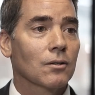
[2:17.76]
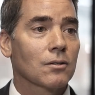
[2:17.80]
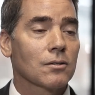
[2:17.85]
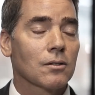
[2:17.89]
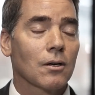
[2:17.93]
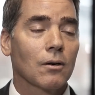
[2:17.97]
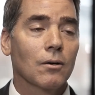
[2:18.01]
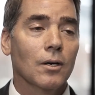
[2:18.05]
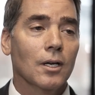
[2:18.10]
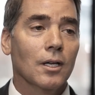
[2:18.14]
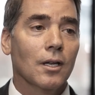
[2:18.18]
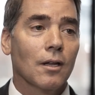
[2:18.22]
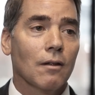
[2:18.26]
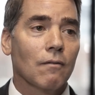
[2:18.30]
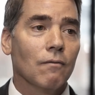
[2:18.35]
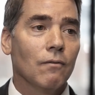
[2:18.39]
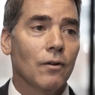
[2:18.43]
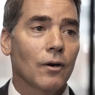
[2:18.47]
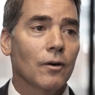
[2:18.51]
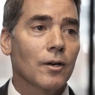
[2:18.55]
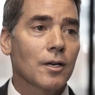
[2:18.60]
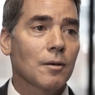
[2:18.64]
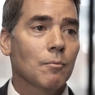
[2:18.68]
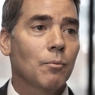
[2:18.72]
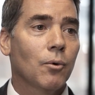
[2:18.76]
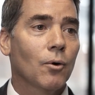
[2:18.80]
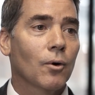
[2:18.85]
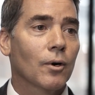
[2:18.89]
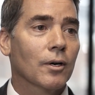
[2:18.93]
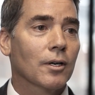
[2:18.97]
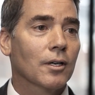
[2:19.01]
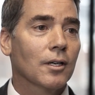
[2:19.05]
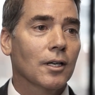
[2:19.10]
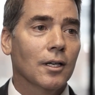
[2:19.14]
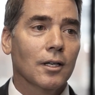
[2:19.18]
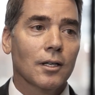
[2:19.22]
So very
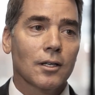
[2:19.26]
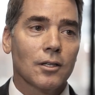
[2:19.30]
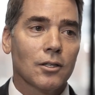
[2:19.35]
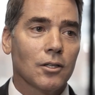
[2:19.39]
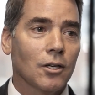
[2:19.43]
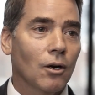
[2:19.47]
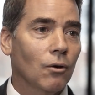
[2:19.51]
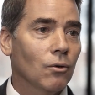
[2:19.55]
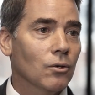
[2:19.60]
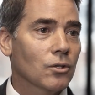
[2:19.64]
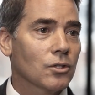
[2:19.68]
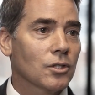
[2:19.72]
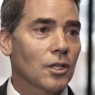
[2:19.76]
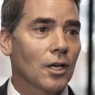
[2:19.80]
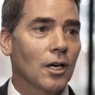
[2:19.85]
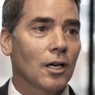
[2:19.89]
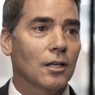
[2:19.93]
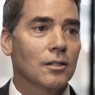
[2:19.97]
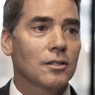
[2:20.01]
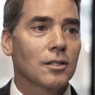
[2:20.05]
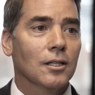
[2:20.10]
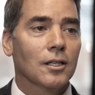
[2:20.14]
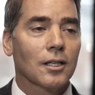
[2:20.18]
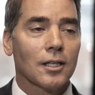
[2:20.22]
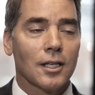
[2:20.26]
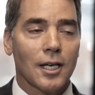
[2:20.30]
important, don't judge,